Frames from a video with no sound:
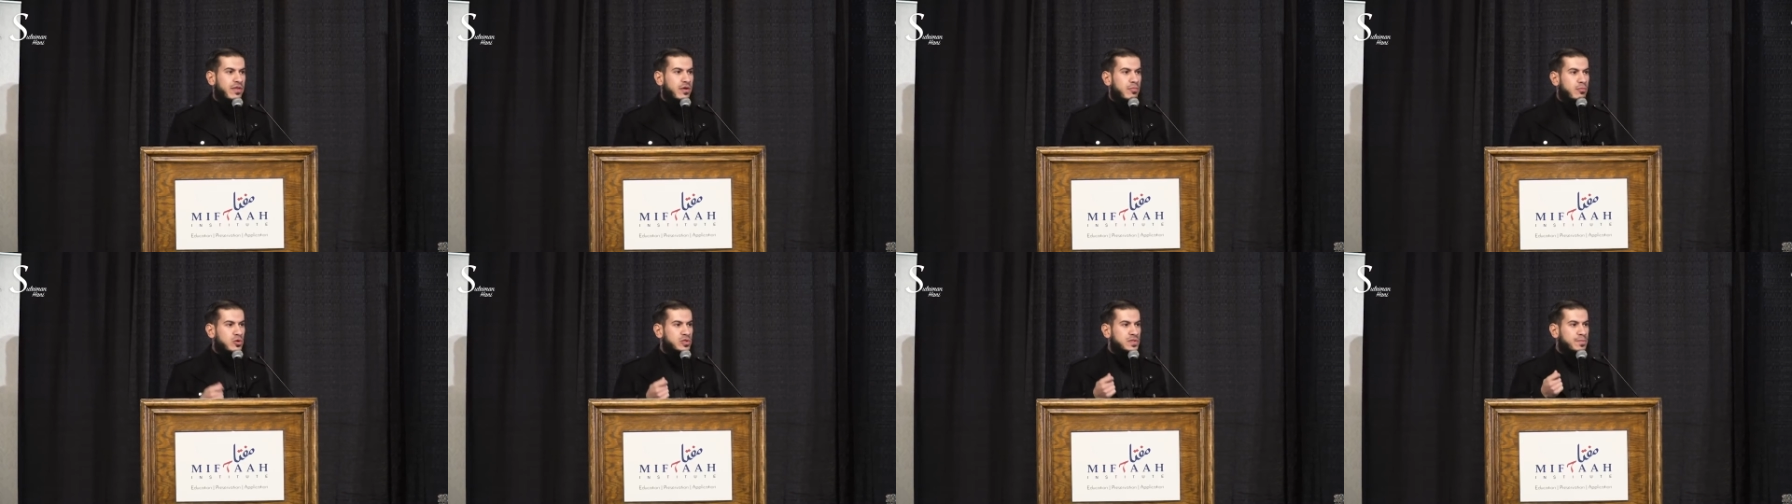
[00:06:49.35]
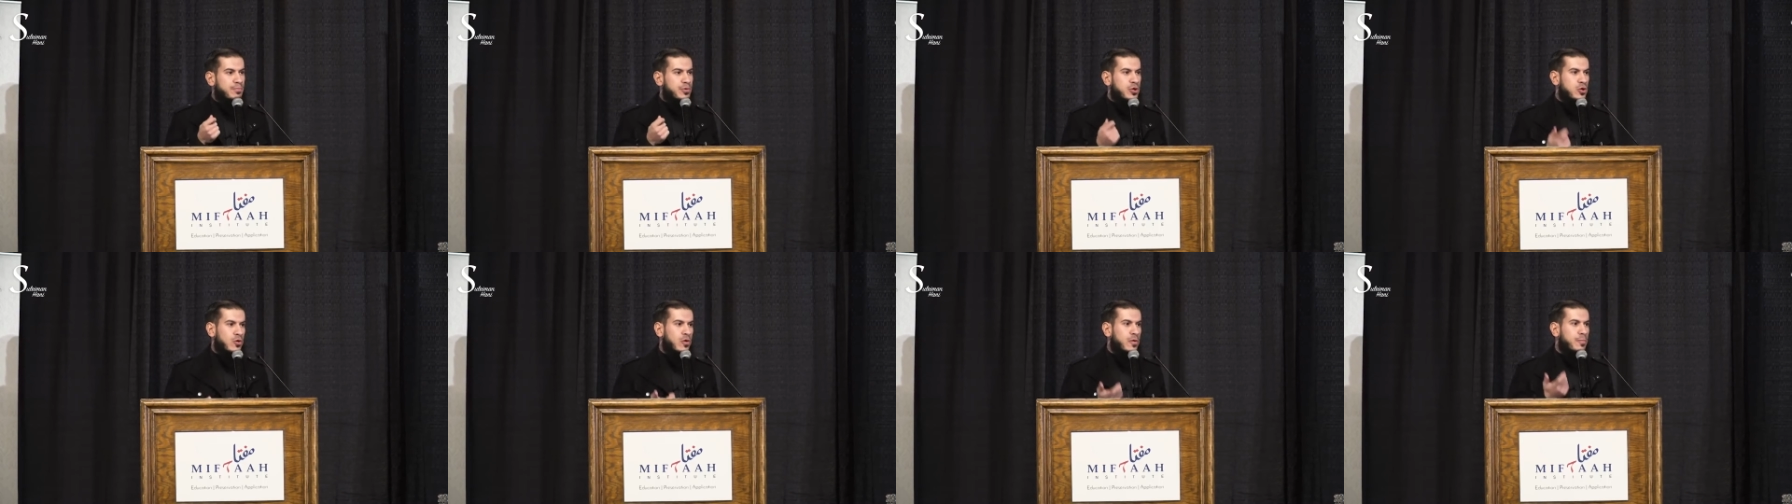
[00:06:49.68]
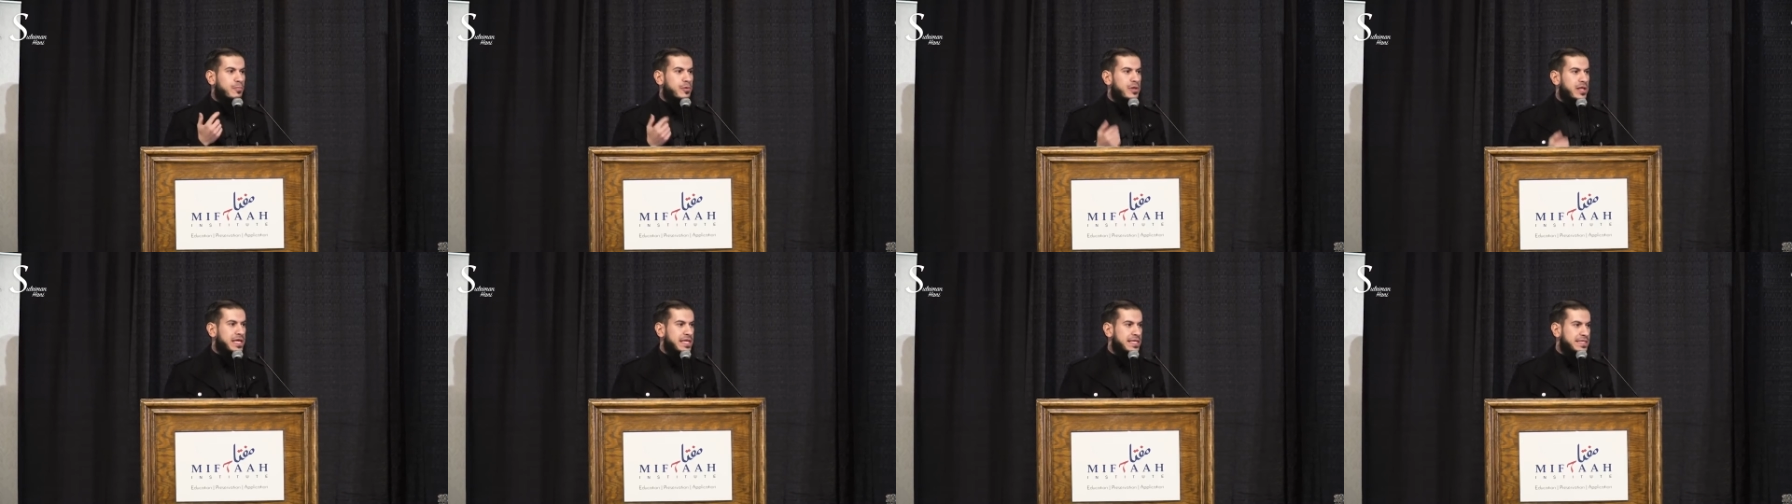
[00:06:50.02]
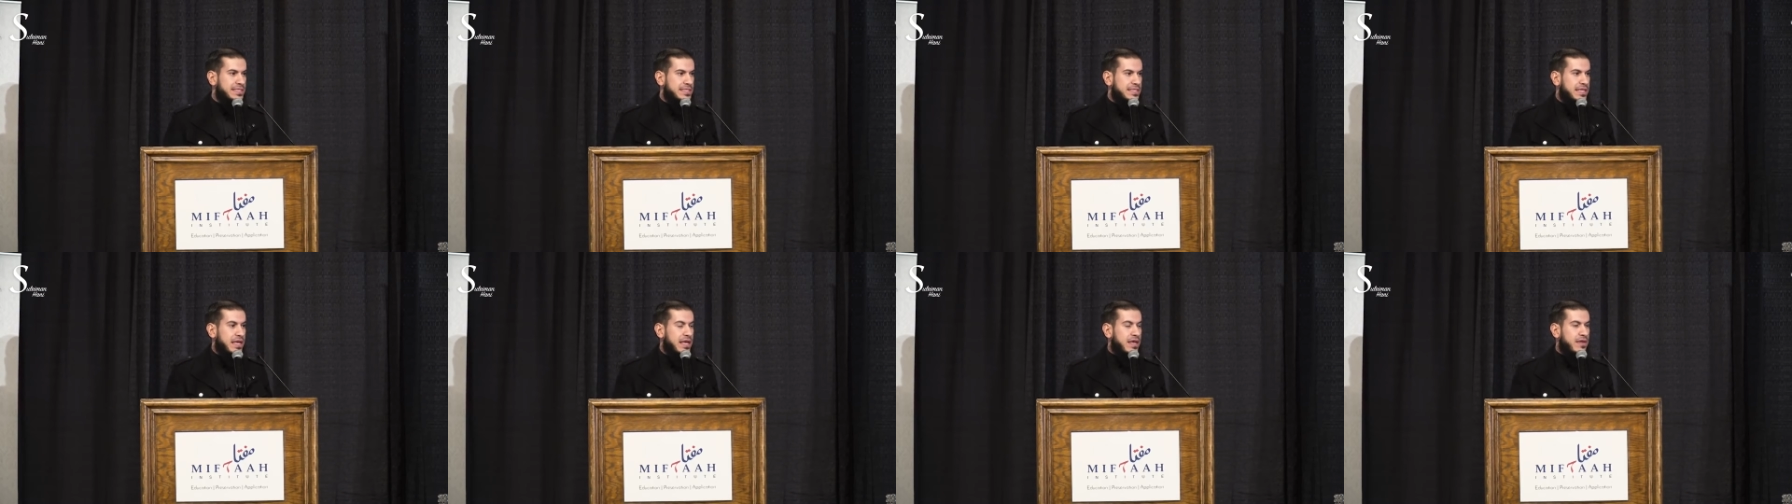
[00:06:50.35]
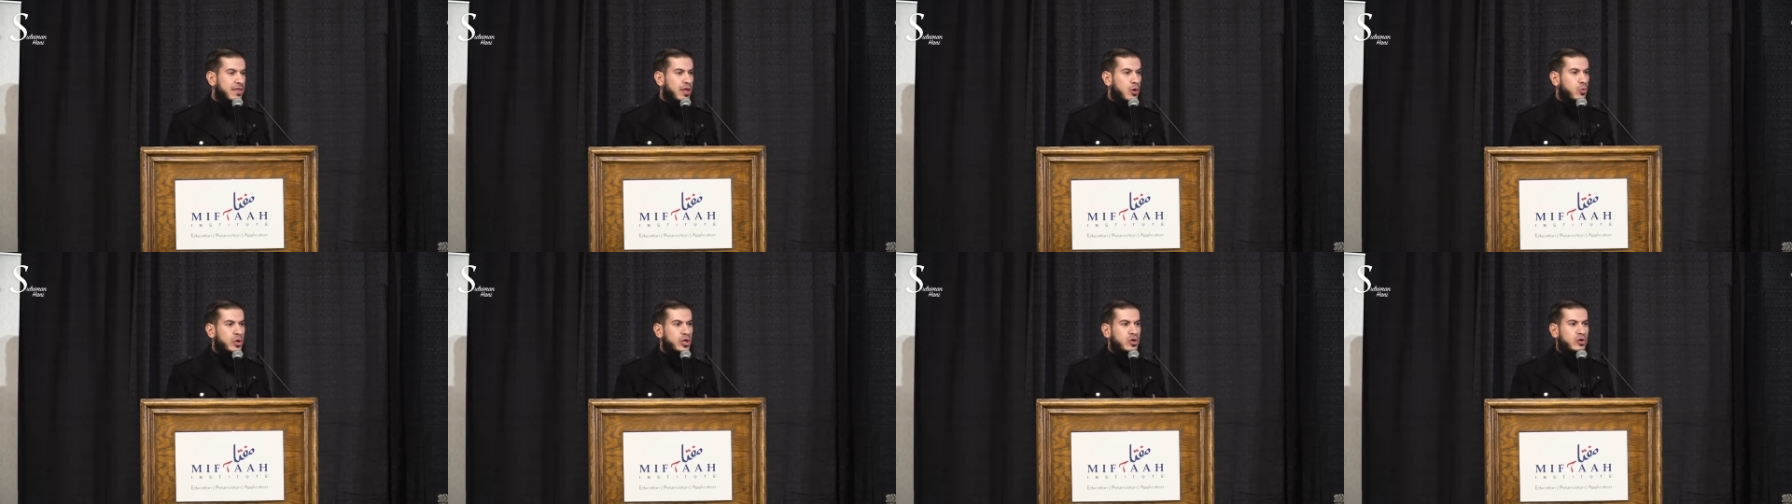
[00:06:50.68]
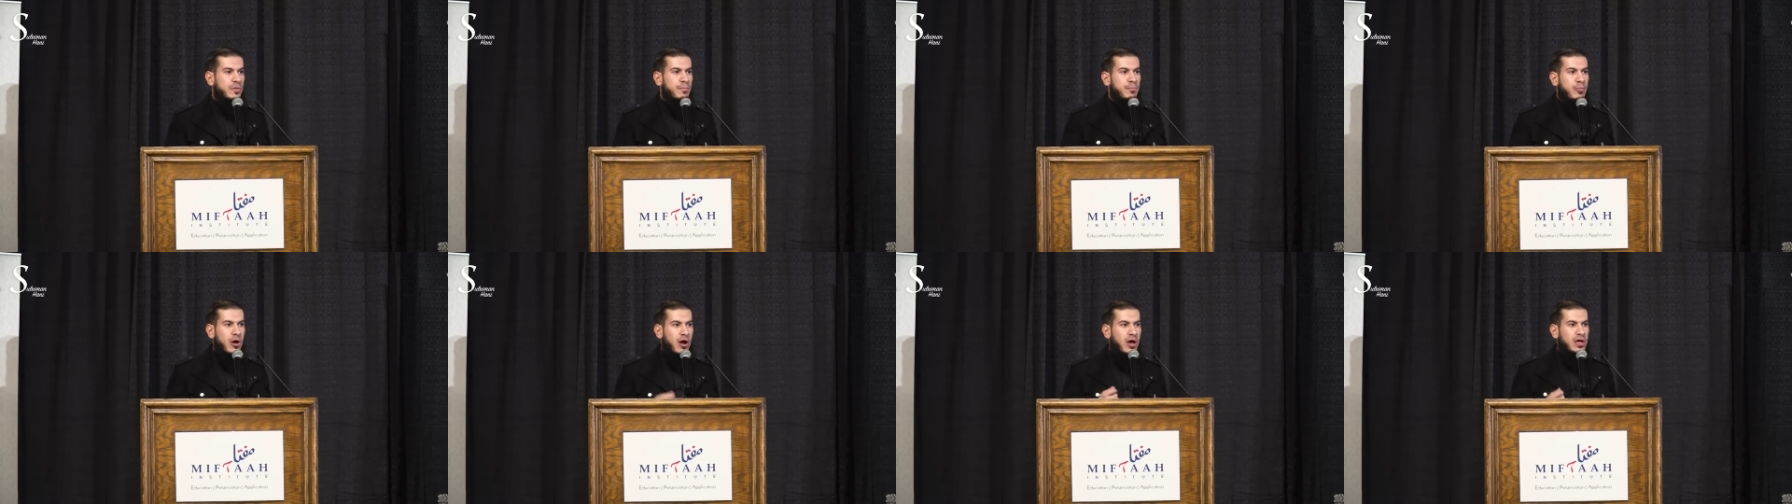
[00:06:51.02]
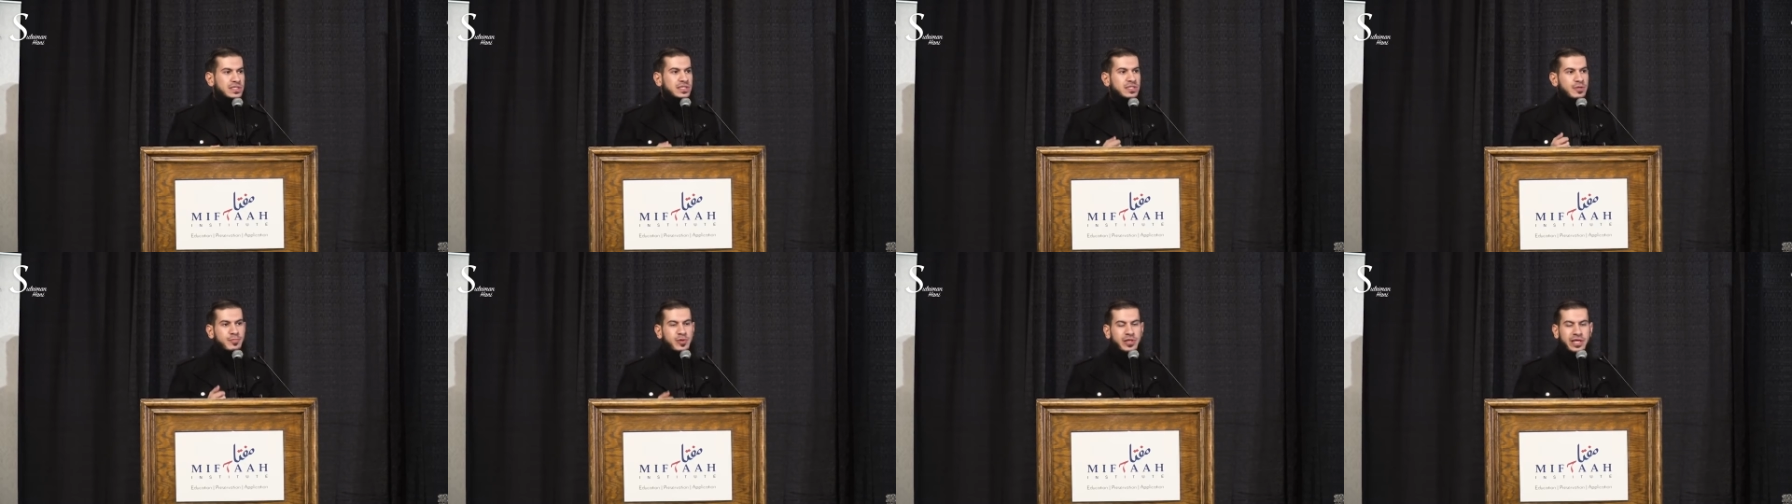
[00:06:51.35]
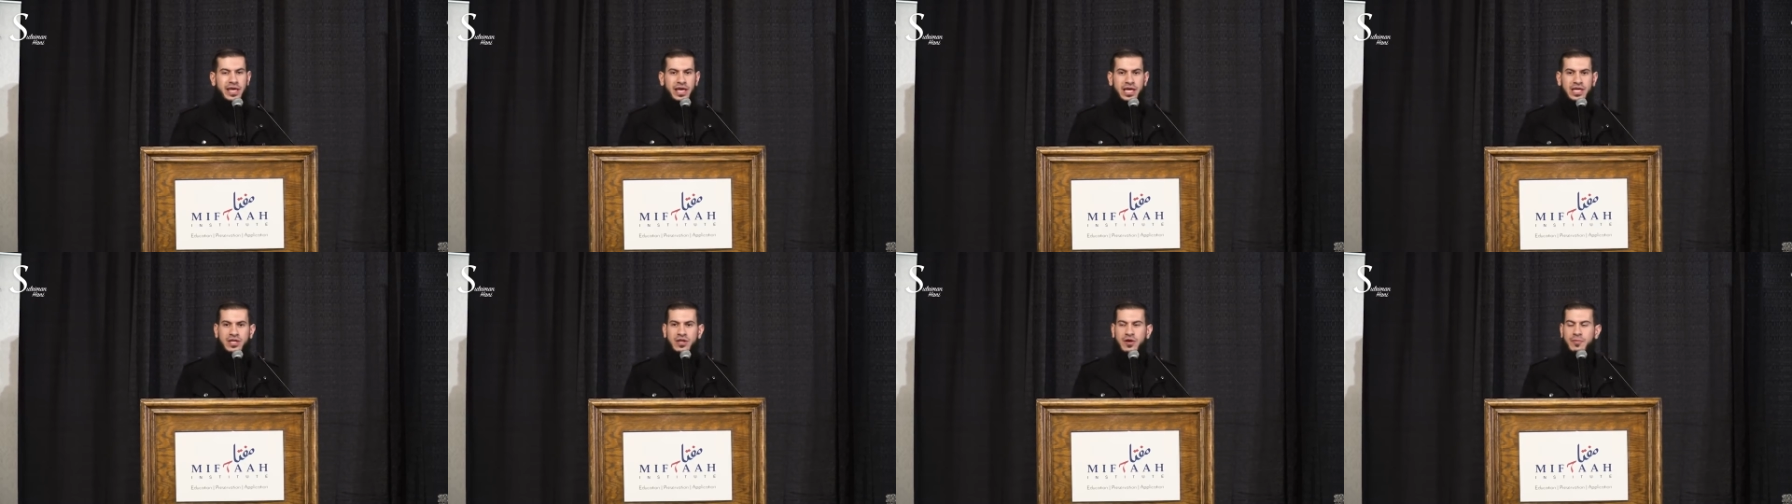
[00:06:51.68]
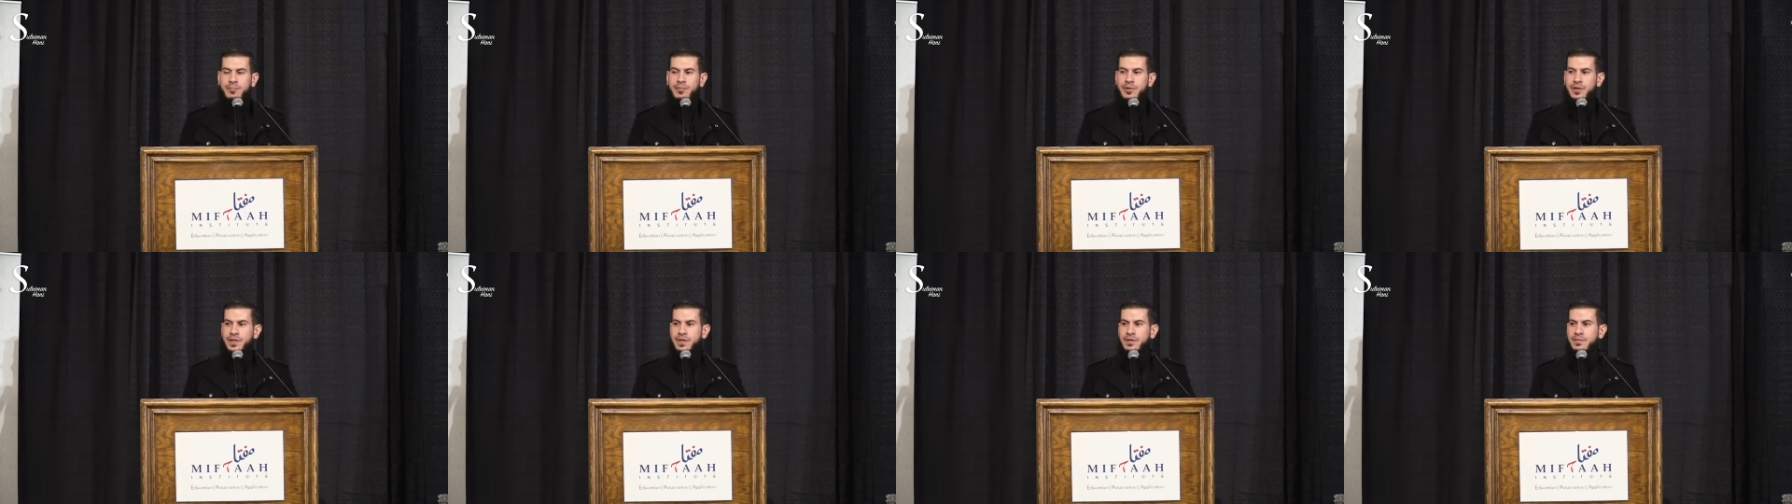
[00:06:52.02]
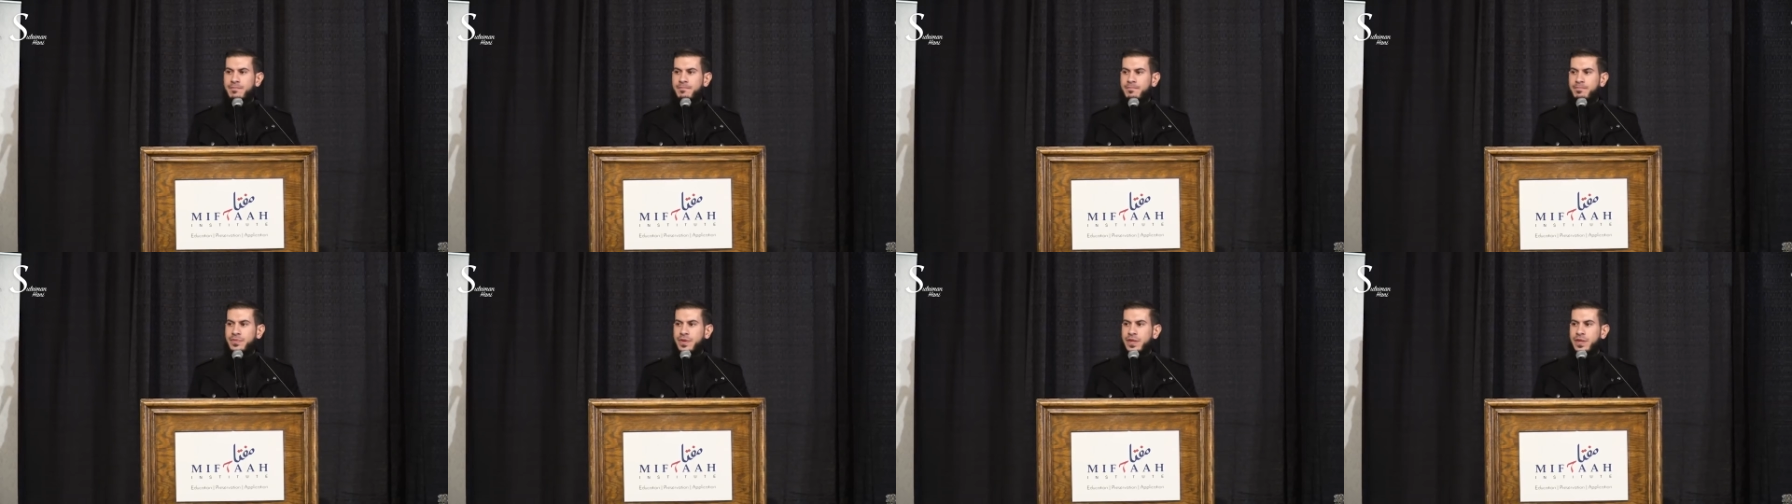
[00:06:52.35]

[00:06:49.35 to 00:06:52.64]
the most pure place that we could possibly end up in,